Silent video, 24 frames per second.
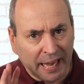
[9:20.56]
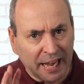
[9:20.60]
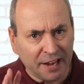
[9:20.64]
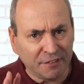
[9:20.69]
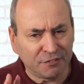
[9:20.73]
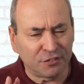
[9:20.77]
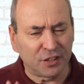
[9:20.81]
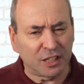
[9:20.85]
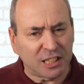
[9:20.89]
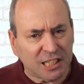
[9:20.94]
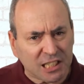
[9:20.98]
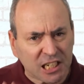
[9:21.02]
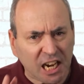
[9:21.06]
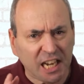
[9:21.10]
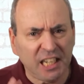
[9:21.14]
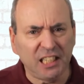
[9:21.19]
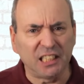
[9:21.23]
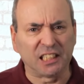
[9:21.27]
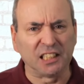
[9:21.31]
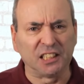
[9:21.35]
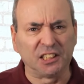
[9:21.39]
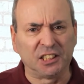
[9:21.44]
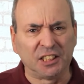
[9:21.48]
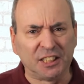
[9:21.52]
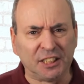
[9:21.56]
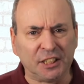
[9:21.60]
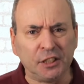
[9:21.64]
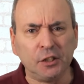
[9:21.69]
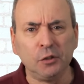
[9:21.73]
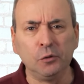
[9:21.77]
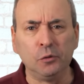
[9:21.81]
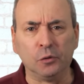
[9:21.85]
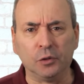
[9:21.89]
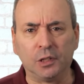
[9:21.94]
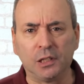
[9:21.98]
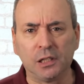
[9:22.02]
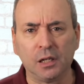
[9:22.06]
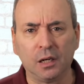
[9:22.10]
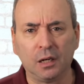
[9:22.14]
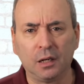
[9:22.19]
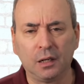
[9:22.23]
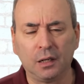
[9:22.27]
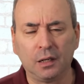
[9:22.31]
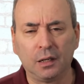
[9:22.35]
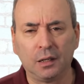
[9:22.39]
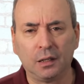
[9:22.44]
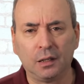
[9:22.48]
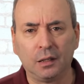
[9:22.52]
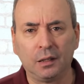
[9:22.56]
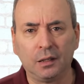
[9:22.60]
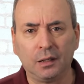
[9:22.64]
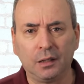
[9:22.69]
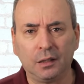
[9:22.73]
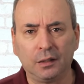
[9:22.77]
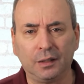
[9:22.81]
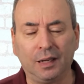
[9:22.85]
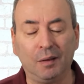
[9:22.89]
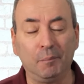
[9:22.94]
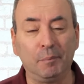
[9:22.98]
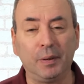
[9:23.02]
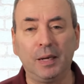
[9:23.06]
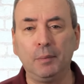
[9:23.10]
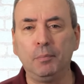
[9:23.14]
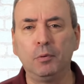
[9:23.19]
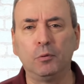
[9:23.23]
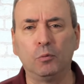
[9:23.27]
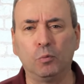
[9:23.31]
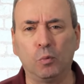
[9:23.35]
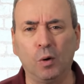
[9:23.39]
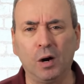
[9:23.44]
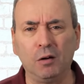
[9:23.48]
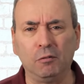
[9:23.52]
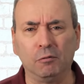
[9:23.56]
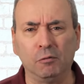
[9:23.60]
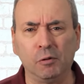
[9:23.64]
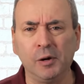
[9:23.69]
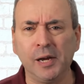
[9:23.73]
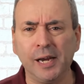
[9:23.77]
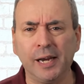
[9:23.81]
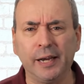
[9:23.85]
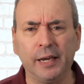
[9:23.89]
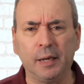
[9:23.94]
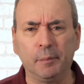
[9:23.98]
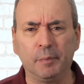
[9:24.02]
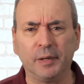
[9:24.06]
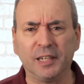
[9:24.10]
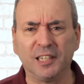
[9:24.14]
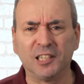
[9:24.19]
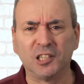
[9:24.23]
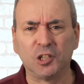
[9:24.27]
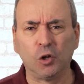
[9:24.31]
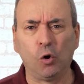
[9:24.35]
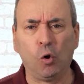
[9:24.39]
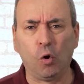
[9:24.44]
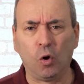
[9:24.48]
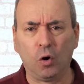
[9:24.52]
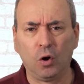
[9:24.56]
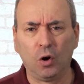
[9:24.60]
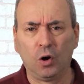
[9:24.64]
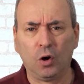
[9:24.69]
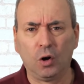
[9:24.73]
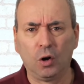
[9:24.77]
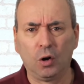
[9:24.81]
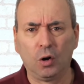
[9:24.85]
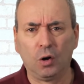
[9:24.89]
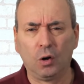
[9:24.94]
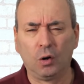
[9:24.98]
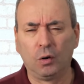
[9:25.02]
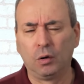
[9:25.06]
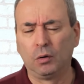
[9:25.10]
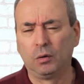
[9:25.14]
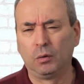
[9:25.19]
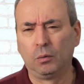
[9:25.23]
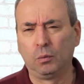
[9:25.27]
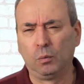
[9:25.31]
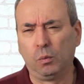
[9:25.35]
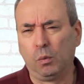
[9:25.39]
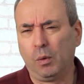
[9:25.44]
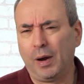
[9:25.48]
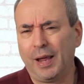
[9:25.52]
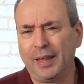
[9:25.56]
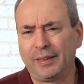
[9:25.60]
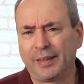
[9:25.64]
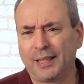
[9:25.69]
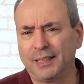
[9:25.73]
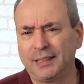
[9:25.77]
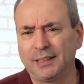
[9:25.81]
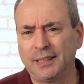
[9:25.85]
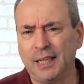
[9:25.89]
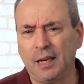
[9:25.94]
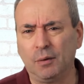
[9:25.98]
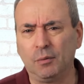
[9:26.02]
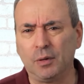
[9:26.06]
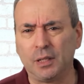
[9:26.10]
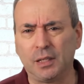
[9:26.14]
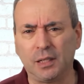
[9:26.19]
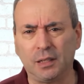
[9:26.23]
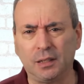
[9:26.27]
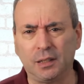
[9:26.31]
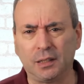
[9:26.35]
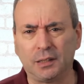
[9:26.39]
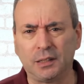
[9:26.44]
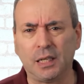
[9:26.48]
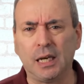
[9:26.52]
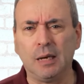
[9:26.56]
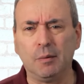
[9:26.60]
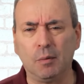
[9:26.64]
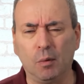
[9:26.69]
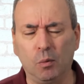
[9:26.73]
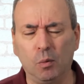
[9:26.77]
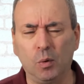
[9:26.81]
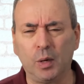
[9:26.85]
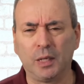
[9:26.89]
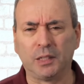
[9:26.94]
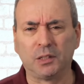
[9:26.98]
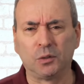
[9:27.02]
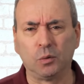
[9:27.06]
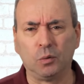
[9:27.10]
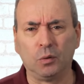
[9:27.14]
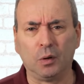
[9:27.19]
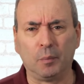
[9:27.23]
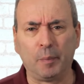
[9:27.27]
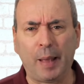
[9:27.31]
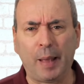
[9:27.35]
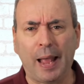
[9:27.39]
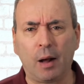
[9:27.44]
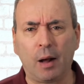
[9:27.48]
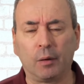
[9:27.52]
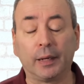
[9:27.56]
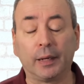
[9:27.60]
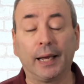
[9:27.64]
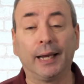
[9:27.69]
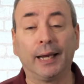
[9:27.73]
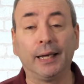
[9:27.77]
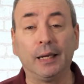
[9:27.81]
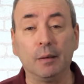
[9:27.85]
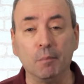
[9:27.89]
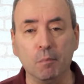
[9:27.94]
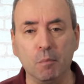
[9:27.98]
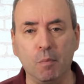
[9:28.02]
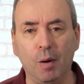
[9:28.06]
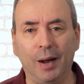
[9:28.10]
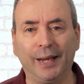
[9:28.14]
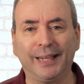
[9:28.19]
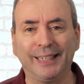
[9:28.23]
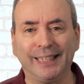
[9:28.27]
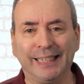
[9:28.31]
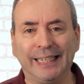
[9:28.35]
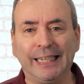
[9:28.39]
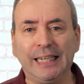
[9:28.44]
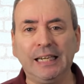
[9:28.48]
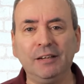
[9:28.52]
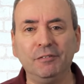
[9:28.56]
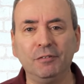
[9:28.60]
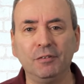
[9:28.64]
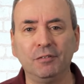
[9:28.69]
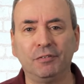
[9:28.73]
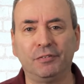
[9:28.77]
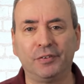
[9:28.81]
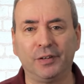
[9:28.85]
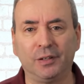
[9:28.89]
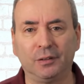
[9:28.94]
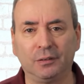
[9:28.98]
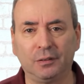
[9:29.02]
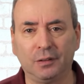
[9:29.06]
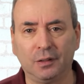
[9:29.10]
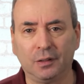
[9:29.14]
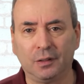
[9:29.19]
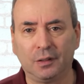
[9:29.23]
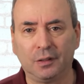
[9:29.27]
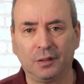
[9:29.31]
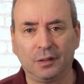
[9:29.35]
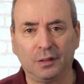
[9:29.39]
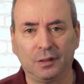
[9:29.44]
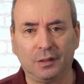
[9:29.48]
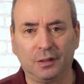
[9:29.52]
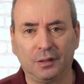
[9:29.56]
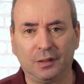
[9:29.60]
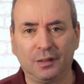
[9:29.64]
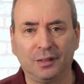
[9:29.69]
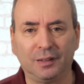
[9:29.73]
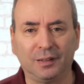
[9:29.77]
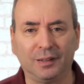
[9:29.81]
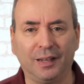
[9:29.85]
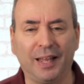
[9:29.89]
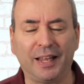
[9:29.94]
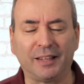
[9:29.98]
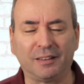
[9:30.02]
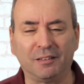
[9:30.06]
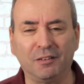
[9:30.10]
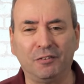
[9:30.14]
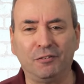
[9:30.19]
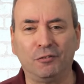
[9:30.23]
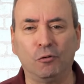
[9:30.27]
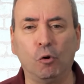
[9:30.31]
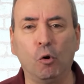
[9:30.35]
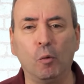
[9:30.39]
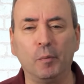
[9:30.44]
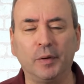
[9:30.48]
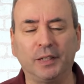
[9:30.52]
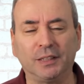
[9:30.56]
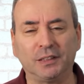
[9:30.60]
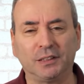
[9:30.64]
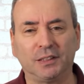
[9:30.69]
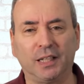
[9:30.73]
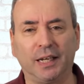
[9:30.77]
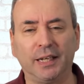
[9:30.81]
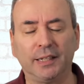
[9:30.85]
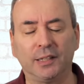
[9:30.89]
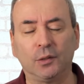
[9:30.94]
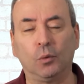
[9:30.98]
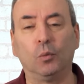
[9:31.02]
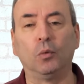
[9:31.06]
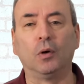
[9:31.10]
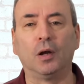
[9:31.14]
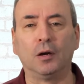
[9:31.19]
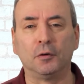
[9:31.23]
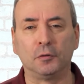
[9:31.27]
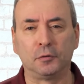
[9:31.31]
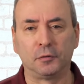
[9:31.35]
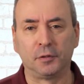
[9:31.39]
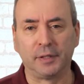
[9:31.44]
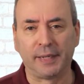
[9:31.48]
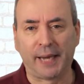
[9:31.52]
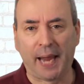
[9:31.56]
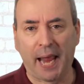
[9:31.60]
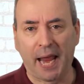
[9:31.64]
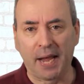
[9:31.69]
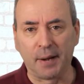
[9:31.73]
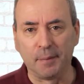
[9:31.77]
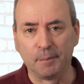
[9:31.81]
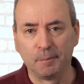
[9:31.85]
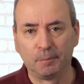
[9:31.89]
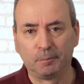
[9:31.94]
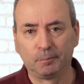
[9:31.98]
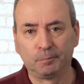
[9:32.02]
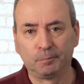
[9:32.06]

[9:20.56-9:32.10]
If the change is huge, then people won't really be sure where they sit within the team and what it's all about, and it might even feel like the forming stage all over again.